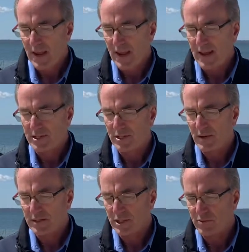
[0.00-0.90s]
And so
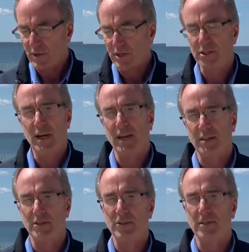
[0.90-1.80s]
I just want to
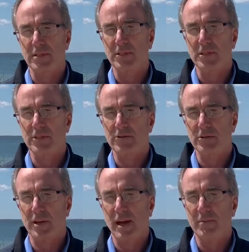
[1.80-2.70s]
challenge you at this Easter
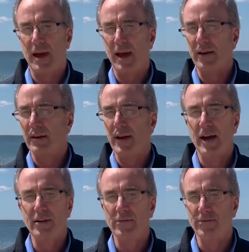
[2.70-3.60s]
time. I don't know how
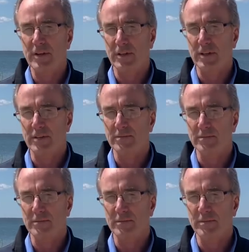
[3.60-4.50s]
you're feeling,
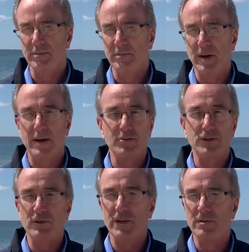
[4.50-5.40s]
but I'm
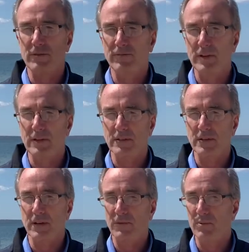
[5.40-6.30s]
sure that you're feeling
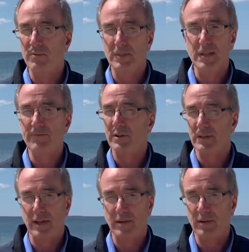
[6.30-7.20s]
different
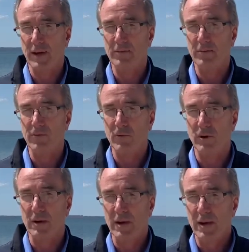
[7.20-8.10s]
than you have
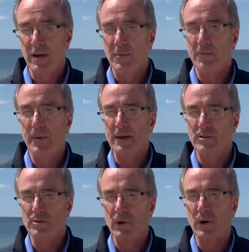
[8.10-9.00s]
before. But
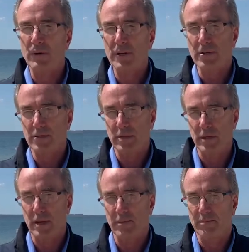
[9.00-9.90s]
draw near to
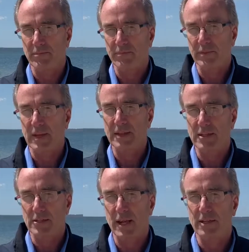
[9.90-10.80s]
him in
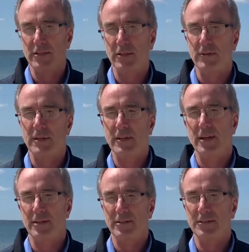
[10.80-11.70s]
these next 30
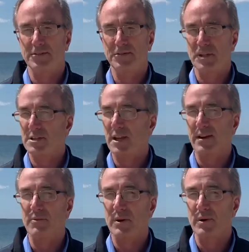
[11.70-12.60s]
days, just like
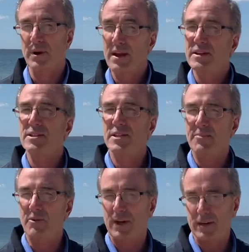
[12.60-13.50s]
we're
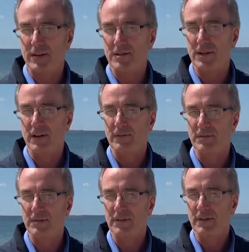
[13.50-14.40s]
separating ourselves